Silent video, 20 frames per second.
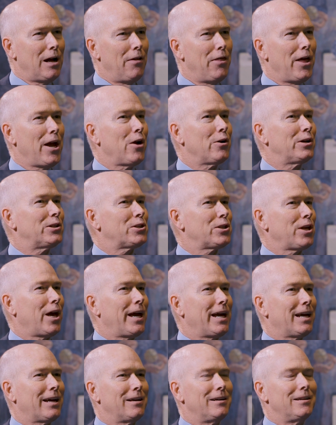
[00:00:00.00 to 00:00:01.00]
There, it's
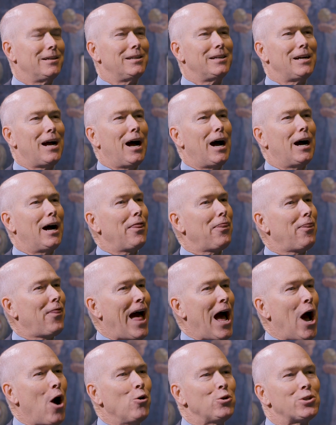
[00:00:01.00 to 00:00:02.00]
like a
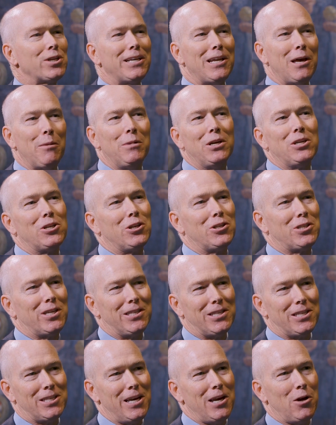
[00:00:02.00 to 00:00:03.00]
thousand images
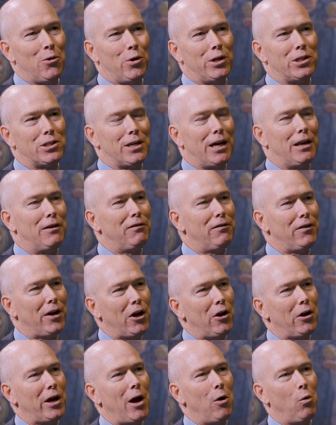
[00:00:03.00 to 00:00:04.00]
in sequence and
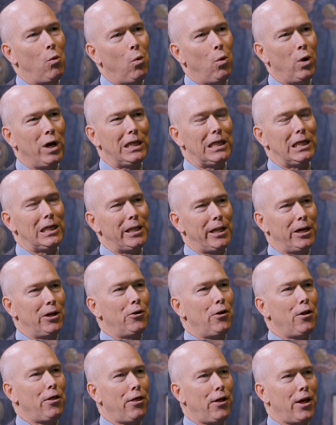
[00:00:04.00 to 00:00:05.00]
figuring out what
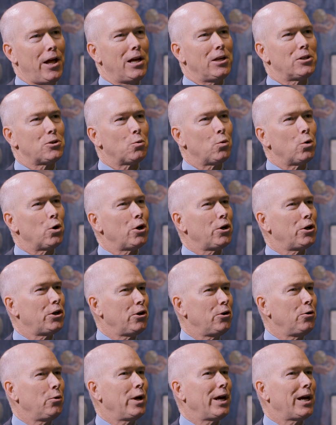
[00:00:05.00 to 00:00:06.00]
little things we're
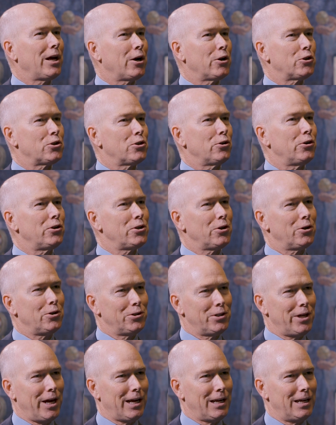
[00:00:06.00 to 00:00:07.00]
doing in our
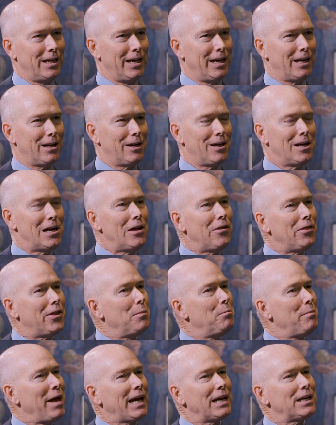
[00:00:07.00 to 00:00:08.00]
surgical technique
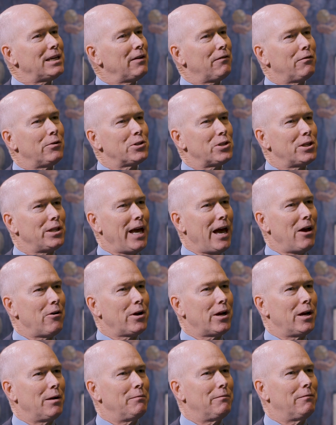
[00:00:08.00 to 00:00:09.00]
that make a difference in the
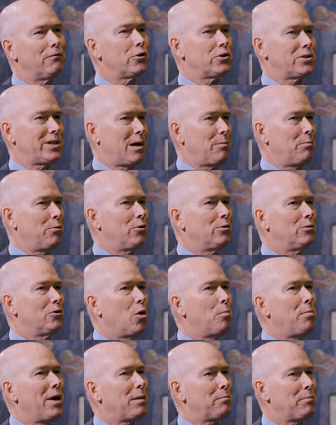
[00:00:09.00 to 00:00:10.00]
outcome. For example,
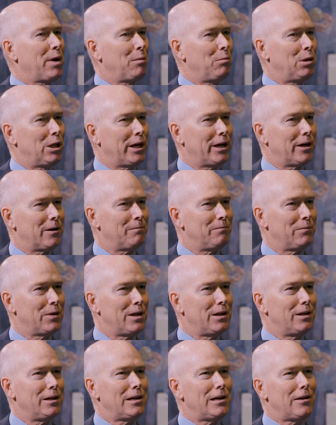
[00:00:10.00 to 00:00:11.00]
opaque bubble layer.
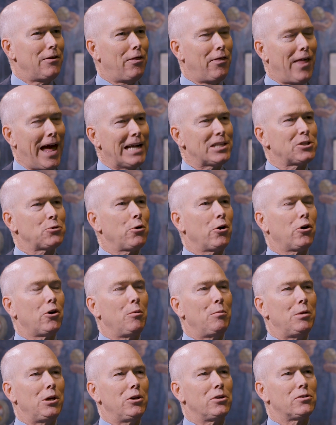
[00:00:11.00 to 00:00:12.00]
That's where it
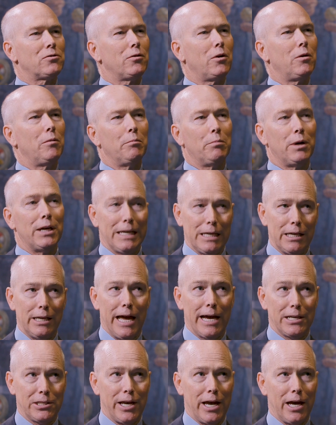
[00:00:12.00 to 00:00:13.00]
could be useful, but
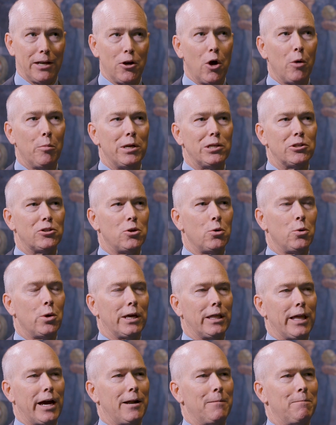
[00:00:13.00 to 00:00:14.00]
yes, yeah, nobody's
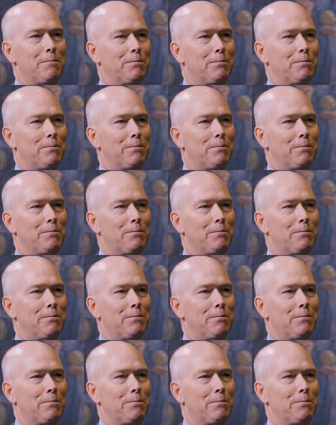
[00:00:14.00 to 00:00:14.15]
doing that.